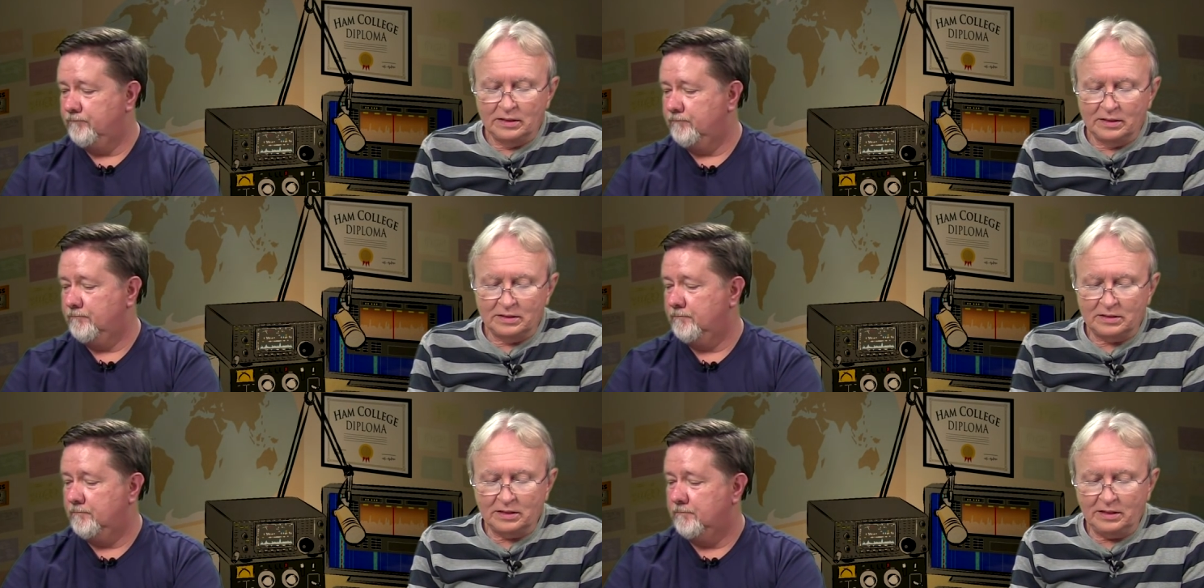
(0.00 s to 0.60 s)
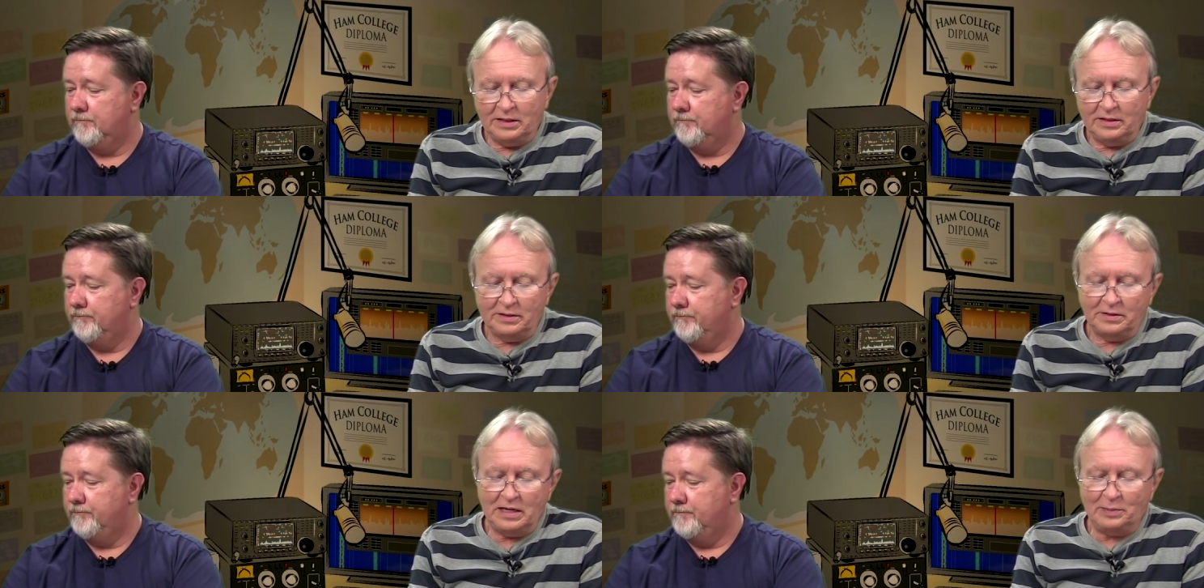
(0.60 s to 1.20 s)
Speaker 1: C,
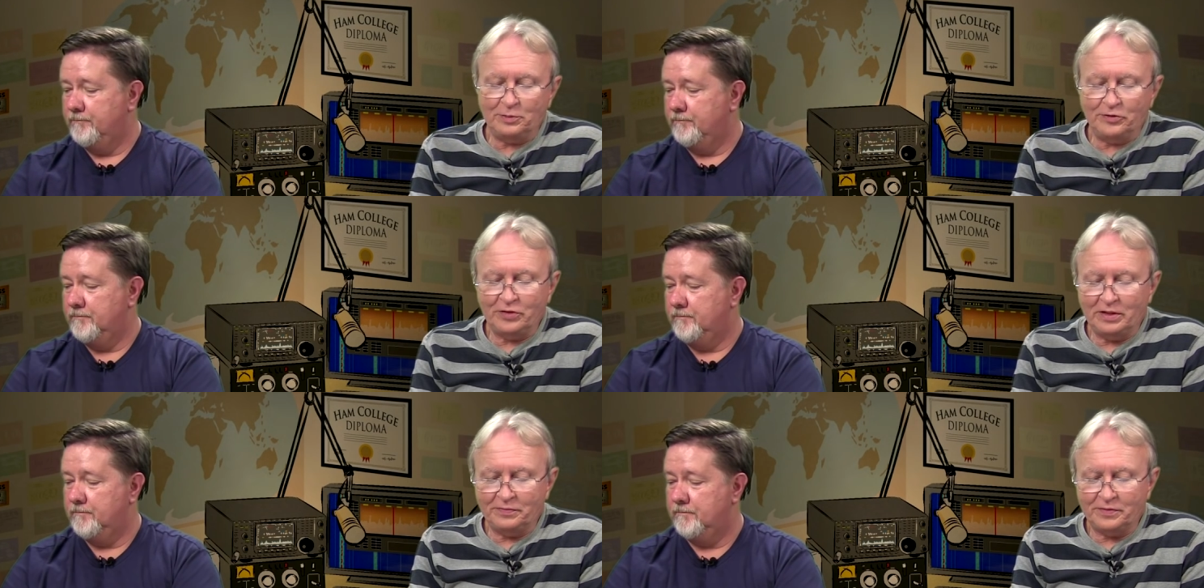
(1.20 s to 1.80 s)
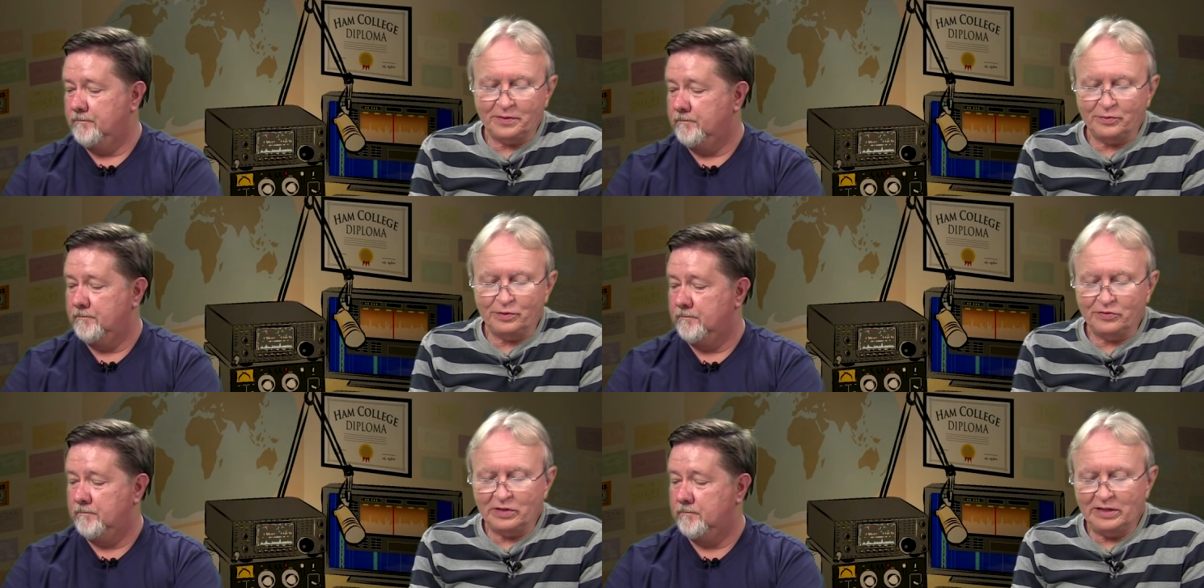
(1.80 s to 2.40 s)
Doppler shift of the
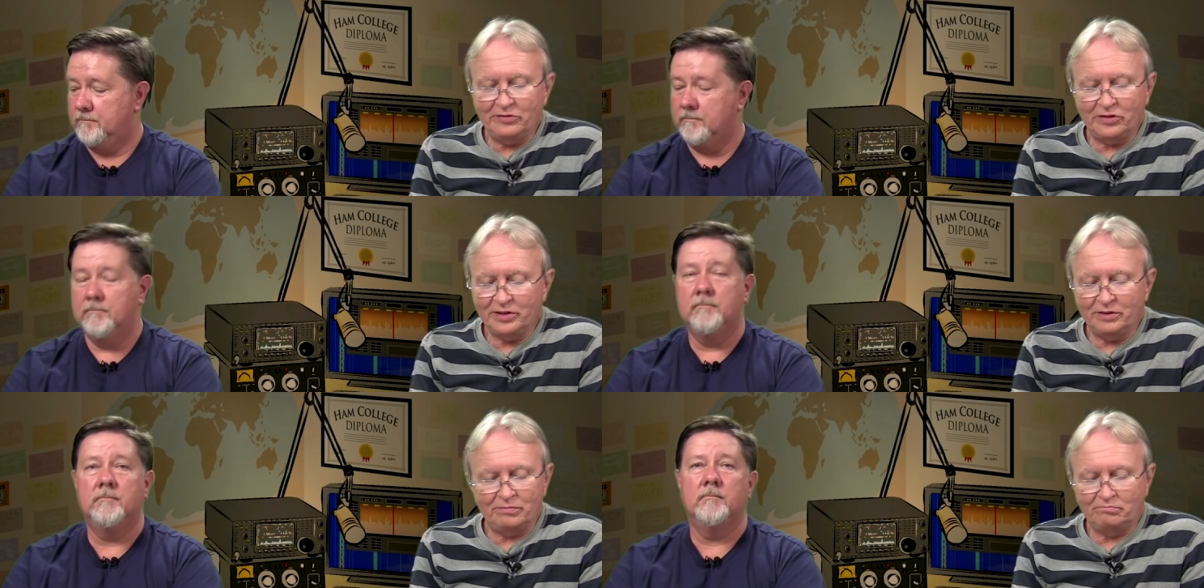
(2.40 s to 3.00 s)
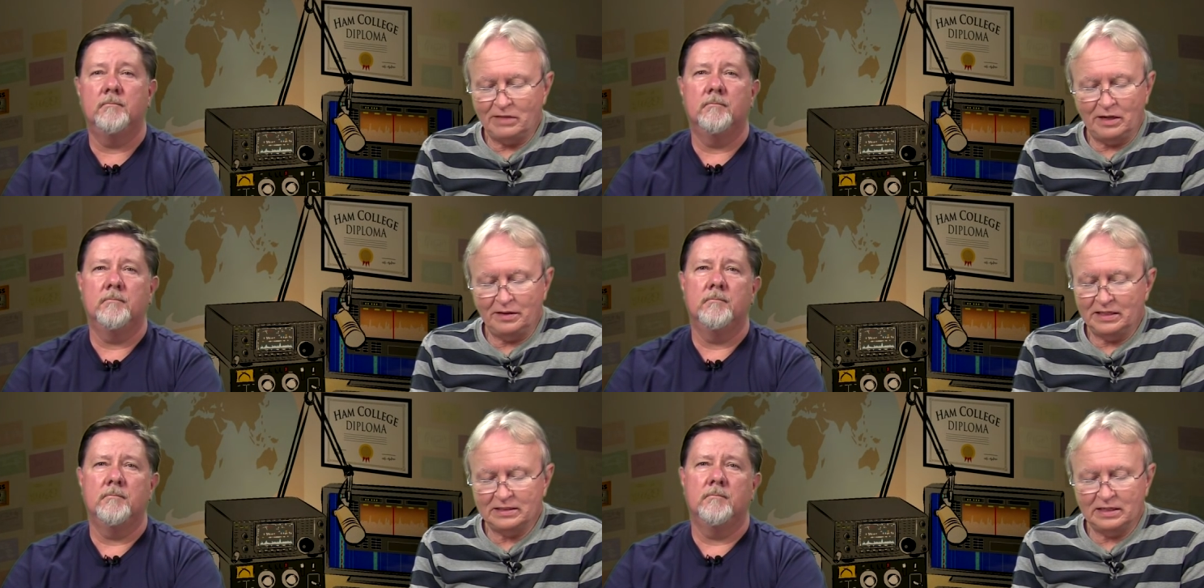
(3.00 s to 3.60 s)
received signal. No,
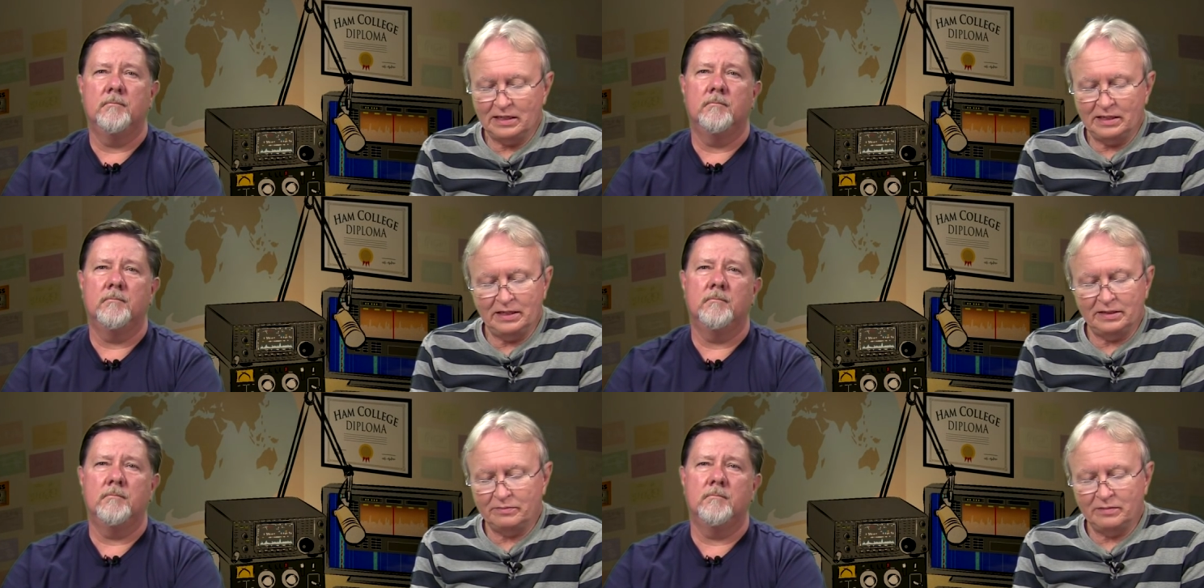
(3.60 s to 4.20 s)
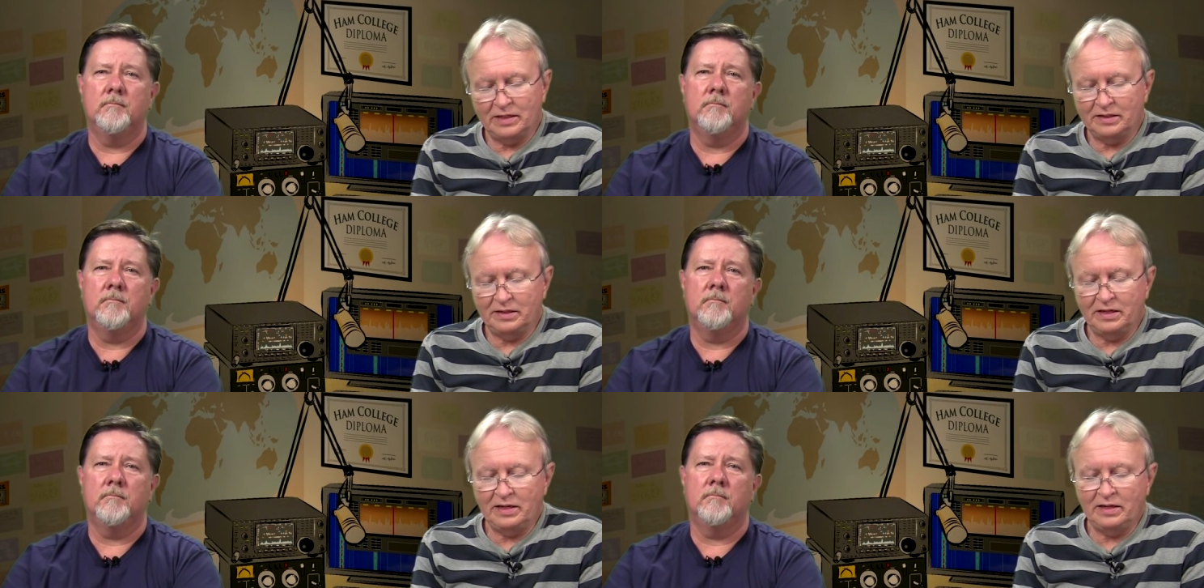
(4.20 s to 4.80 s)
that's not it.
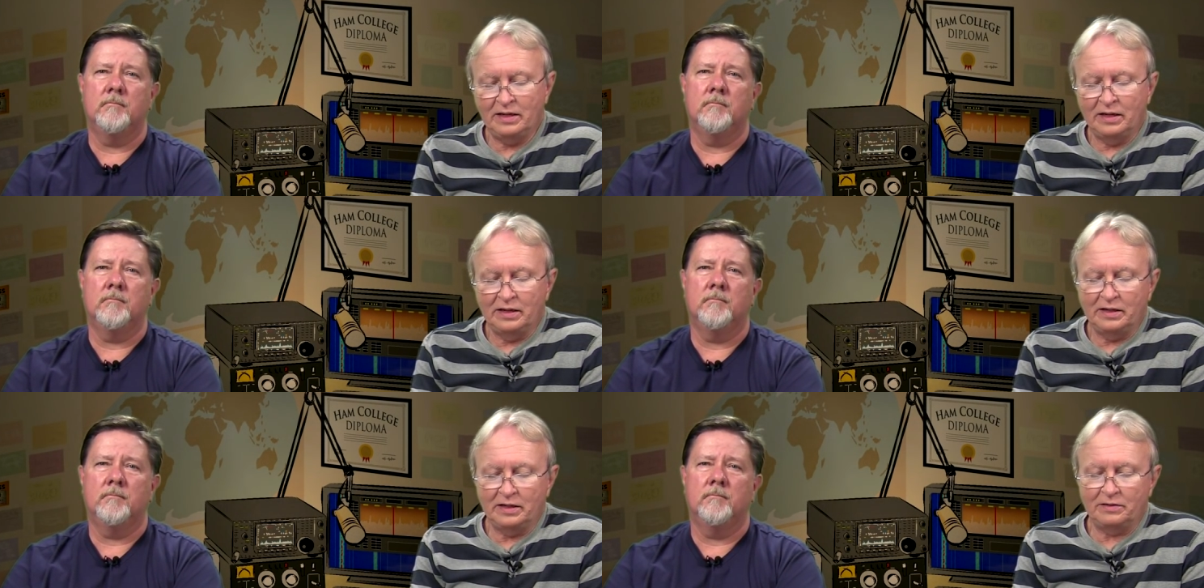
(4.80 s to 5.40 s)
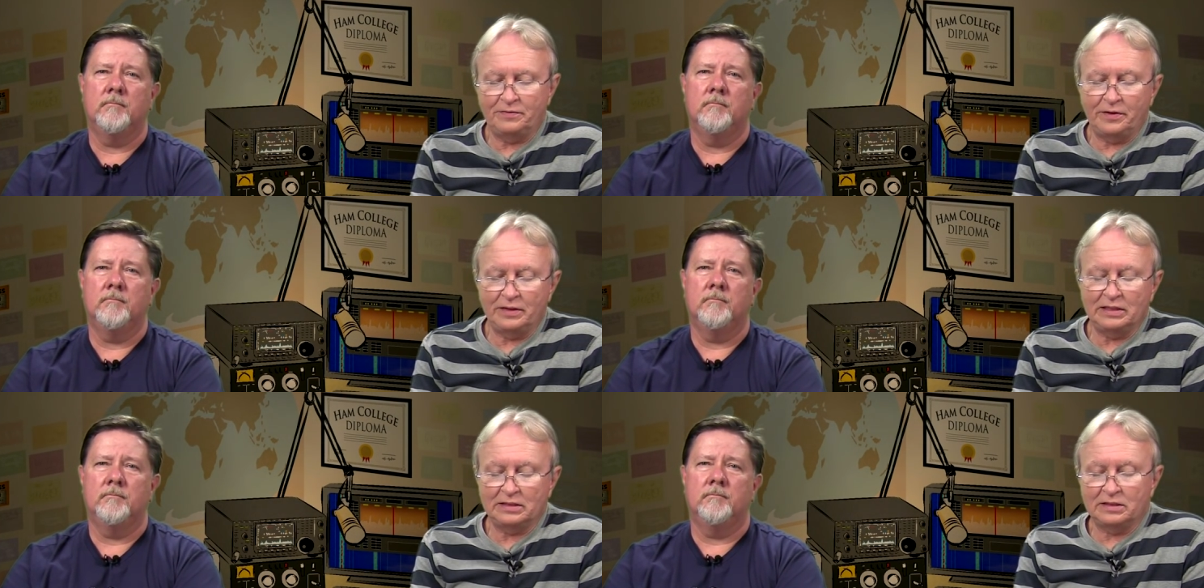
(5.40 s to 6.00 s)
And D,
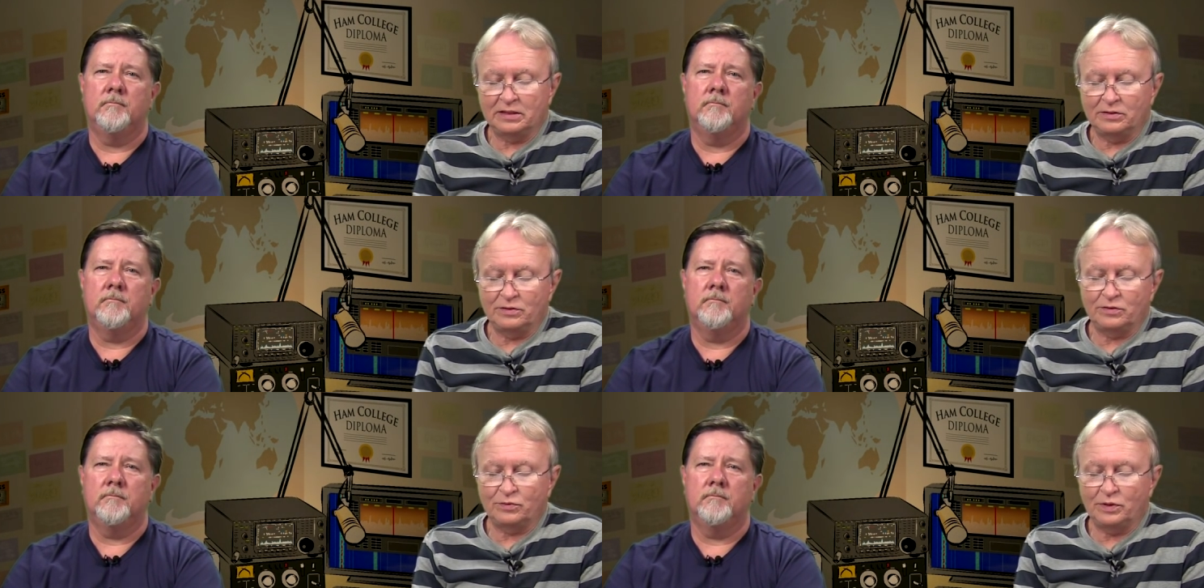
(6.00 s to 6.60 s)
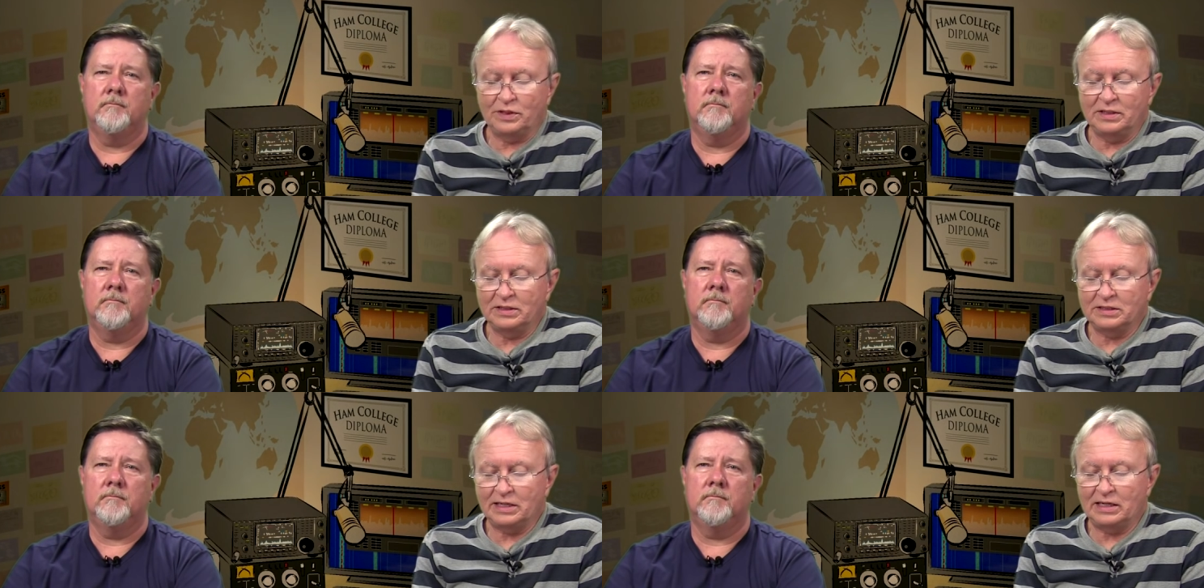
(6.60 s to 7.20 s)
interfering signals within
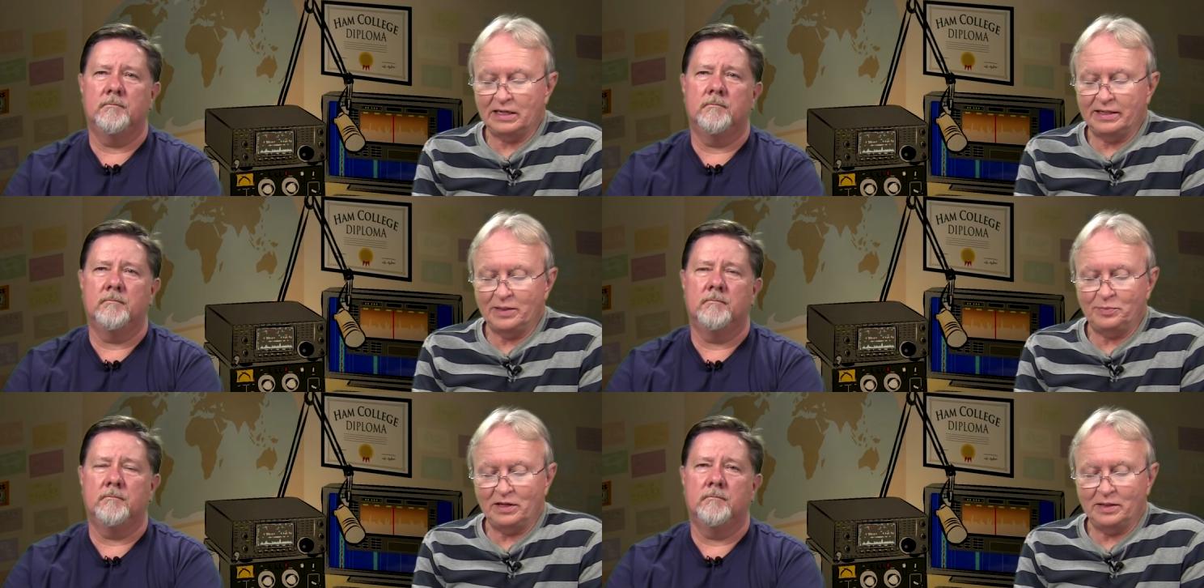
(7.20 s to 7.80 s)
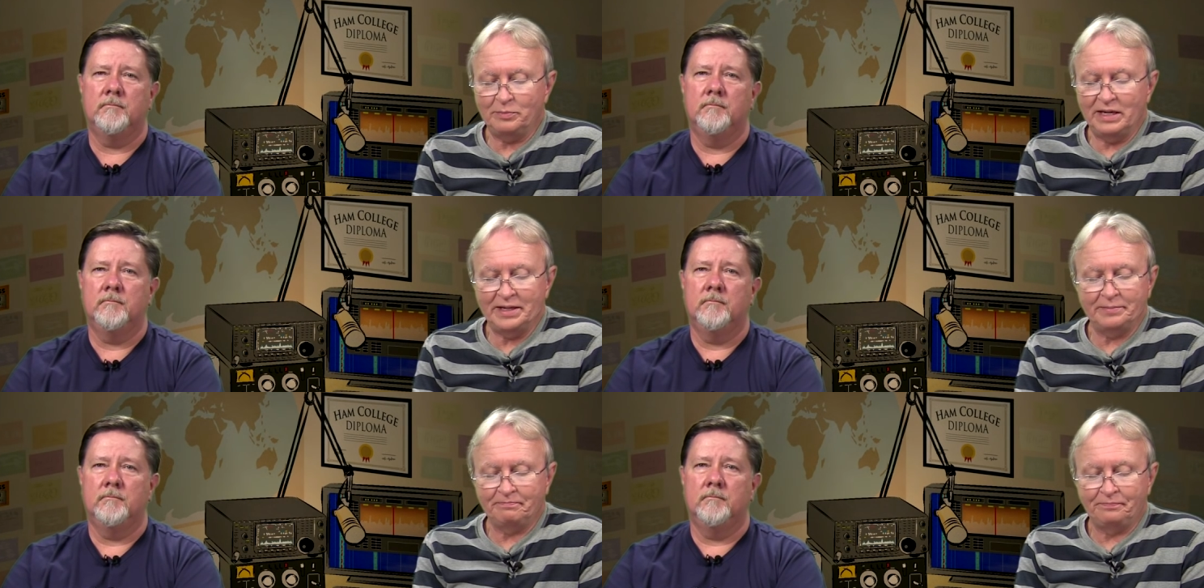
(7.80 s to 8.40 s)
the satellite uplink
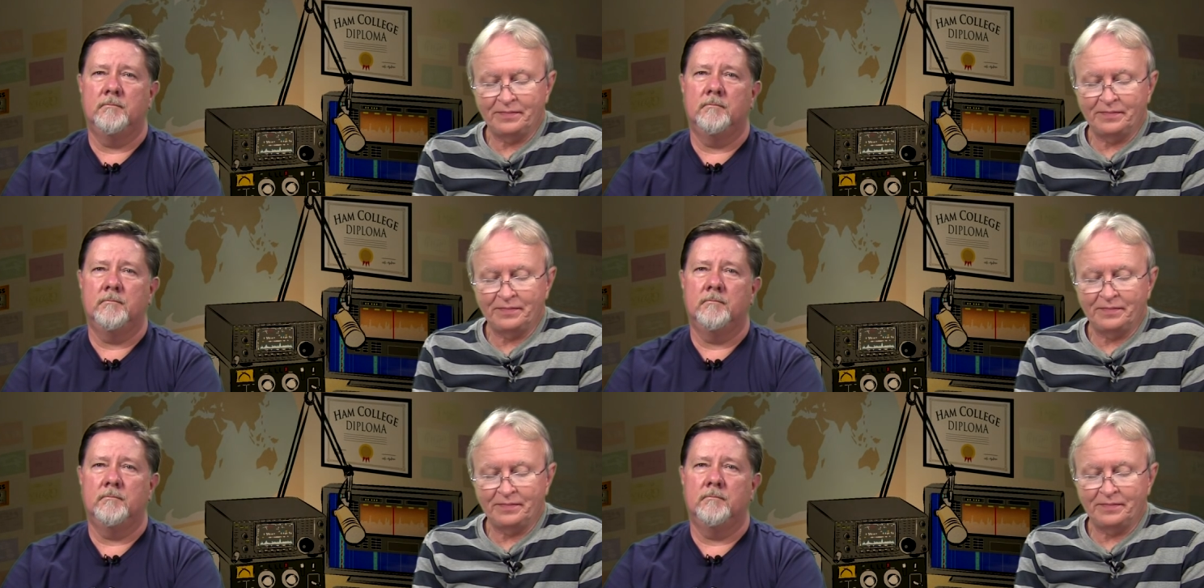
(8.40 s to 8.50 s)
band.